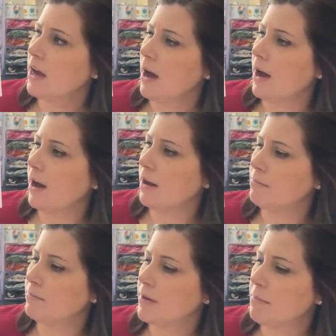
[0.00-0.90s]

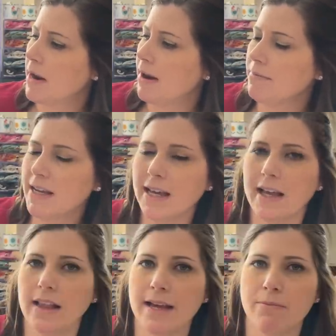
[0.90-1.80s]
um, but I'm
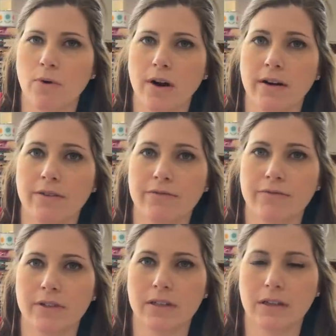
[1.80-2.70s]
thinking like more of
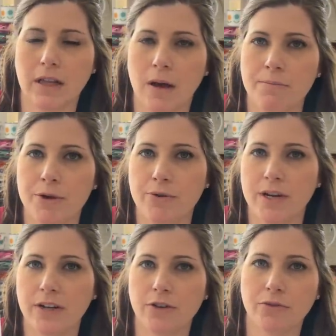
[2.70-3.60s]
a
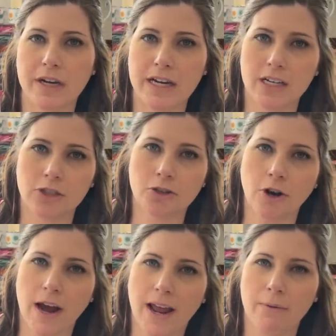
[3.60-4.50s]
muted greenish
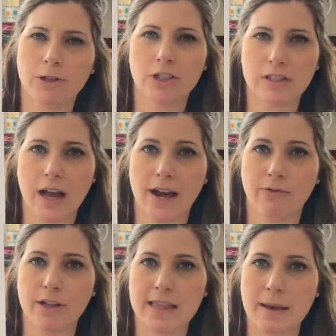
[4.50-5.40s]
gray, which is kind of
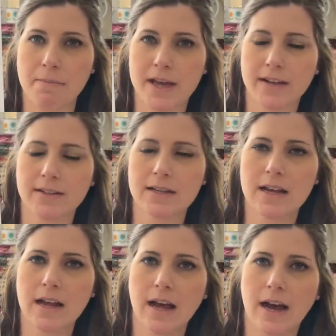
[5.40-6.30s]
what they picked.
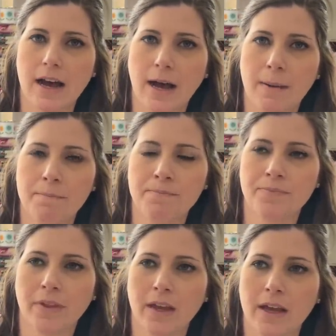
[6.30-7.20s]
Um,
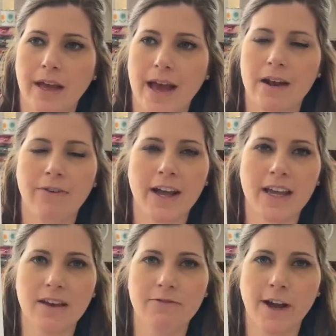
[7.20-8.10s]
and if I
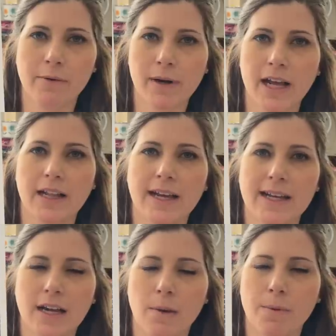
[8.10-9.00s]
can't find what I
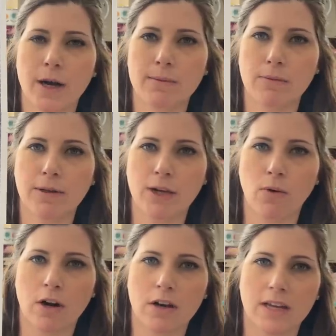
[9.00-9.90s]
like, I'll probably
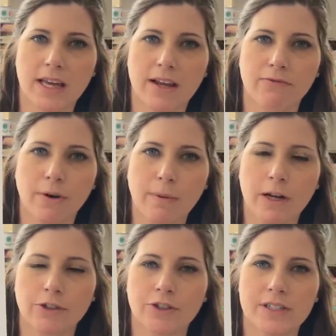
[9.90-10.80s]
order the kit from
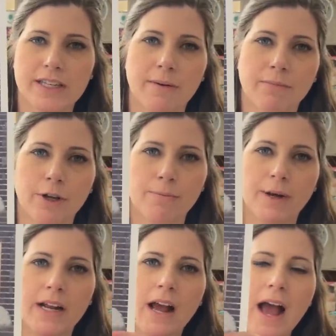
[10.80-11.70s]
Country Sampler.
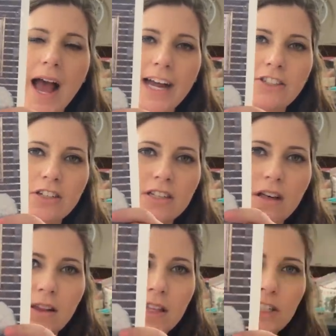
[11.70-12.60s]
But I just
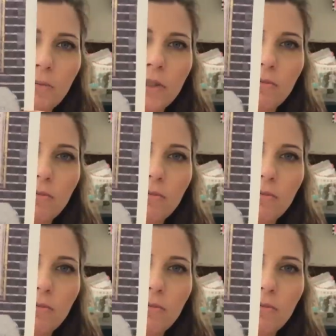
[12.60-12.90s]
thought this was